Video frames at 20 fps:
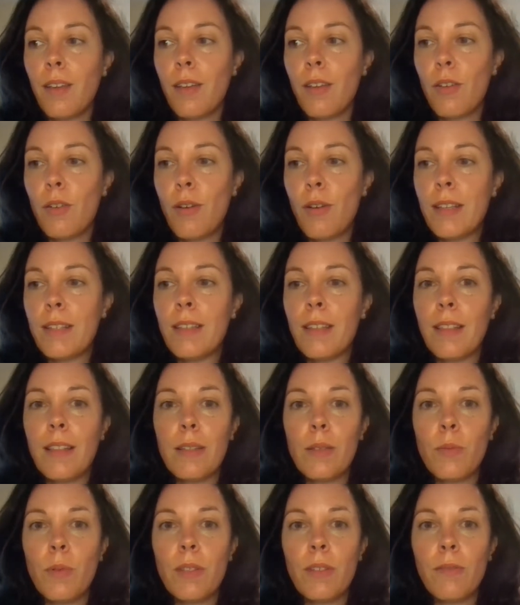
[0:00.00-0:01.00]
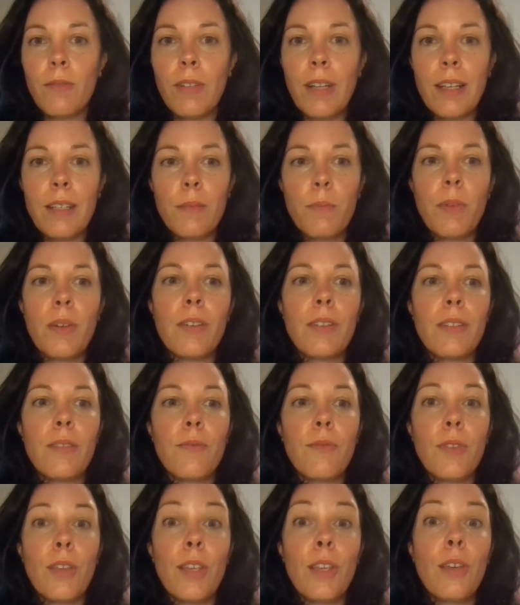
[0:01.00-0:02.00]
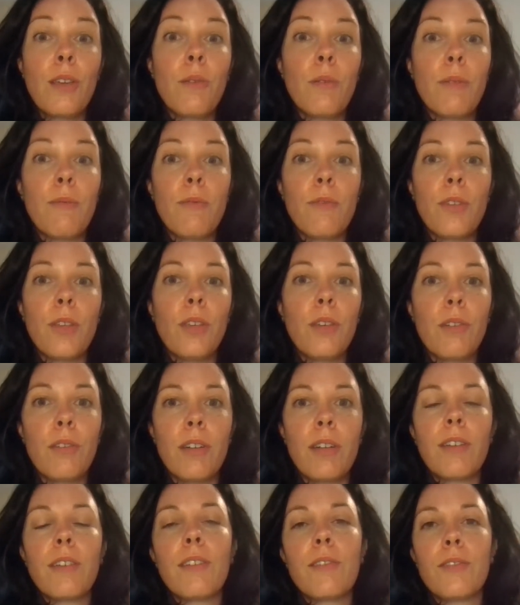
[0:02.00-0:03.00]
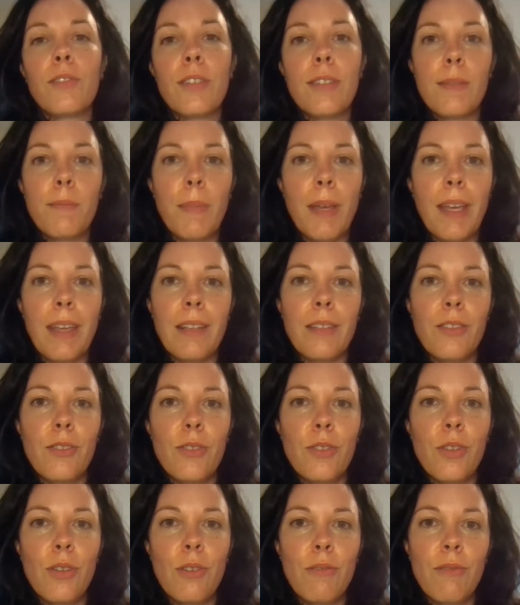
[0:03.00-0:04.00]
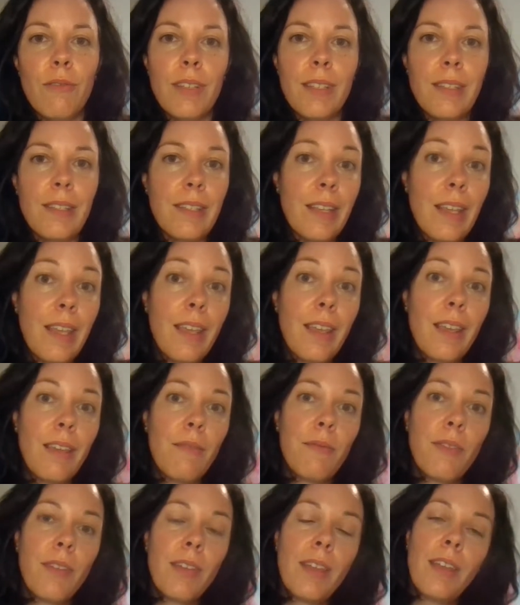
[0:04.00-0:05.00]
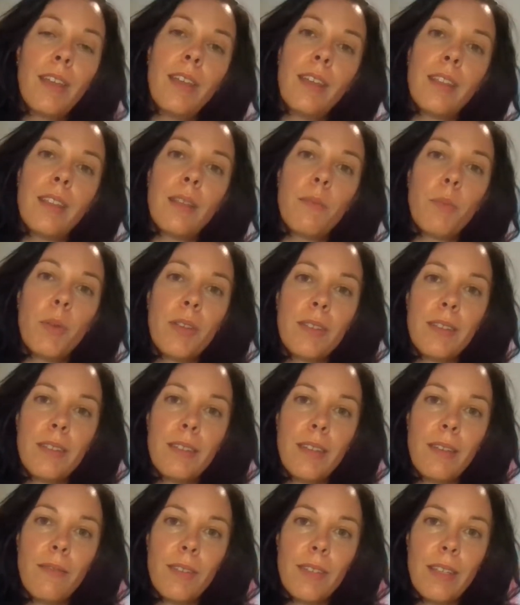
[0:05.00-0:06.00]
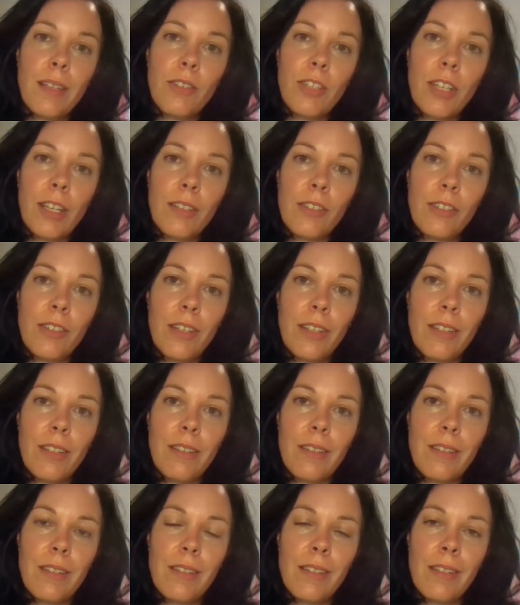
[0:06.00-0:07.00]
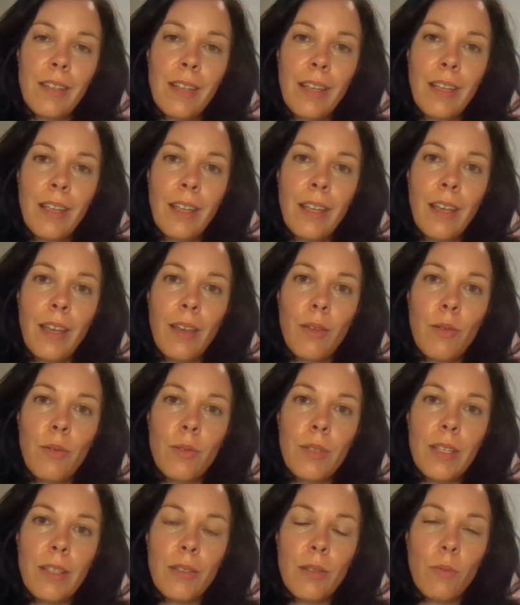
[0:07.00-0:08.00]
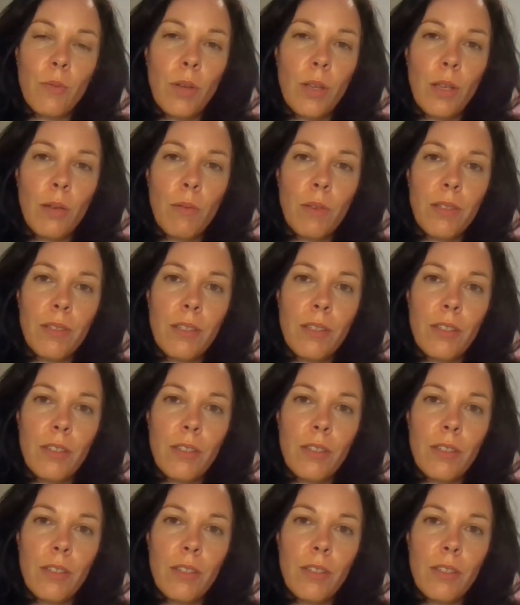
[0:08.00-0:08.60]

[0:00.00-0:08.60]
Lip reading: creating this wonderful experience for you and for your unconscious mind to receive the positive suggestions according to what you want to